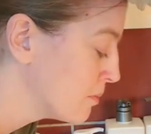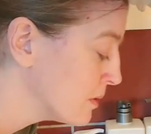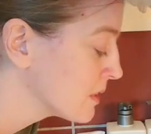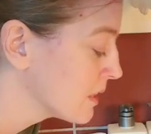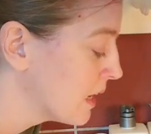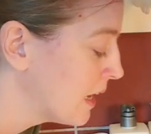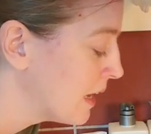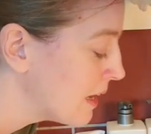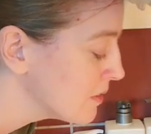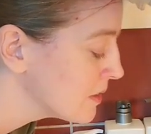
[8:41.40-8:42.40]
But I
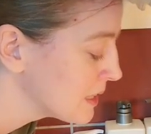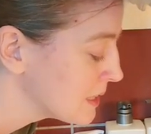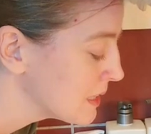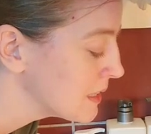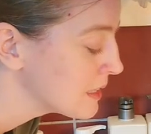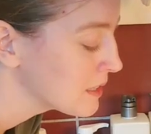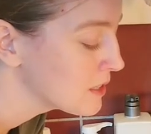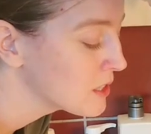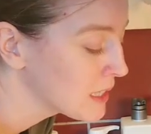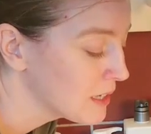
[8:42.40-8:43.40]
have an idea
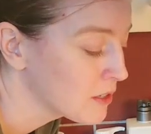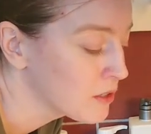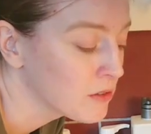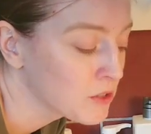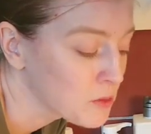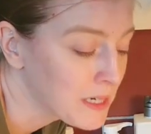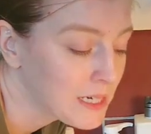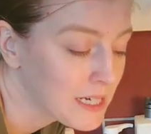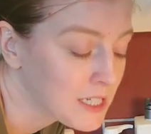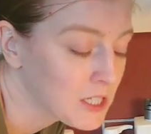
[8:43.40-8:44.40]
that silicones
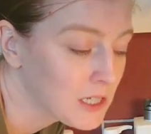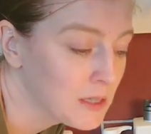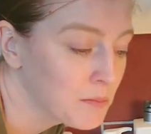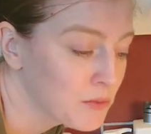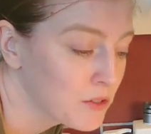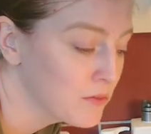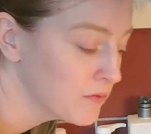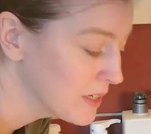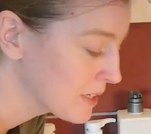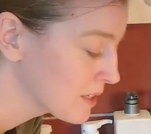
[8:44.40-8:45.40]
might actually
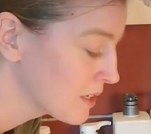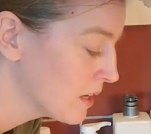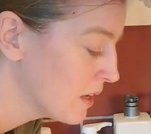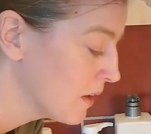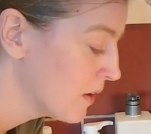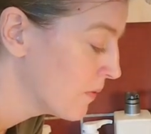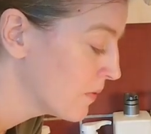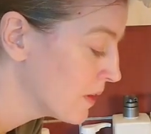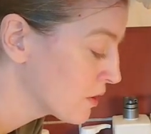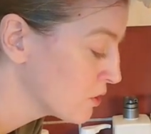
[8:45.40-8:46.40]
prevent
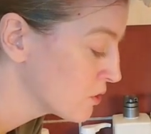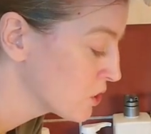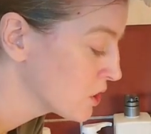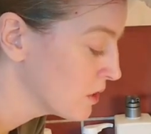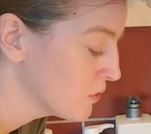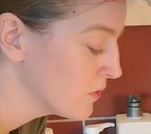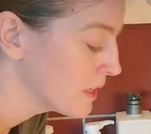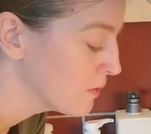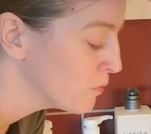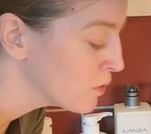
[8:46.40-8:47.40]
the good stuff
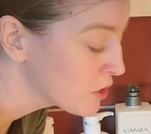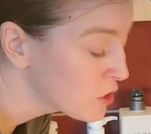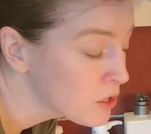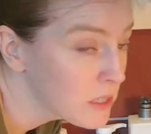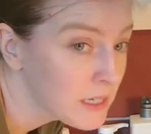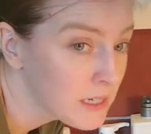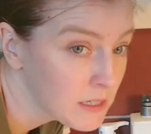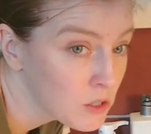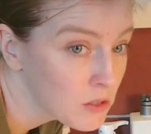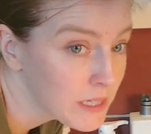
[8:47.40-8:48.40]
that I want to get
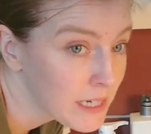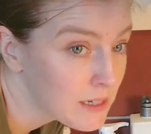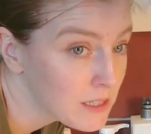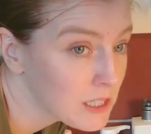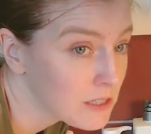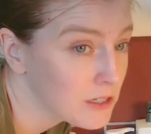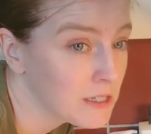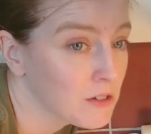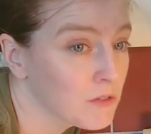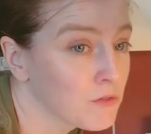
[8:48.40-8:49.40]
into the hair
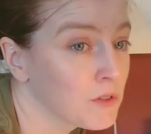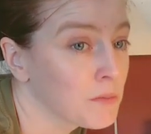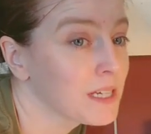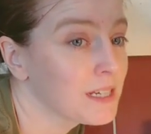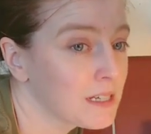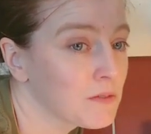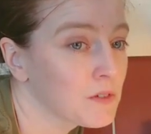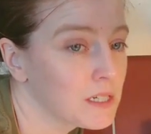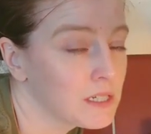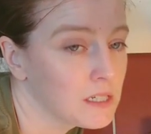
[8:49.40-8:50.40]
strand from getting
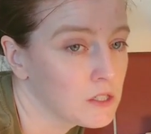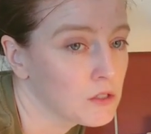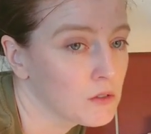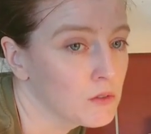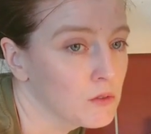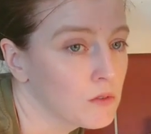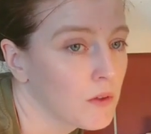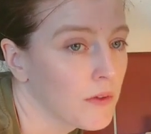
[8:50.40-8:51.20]
where it needs to go.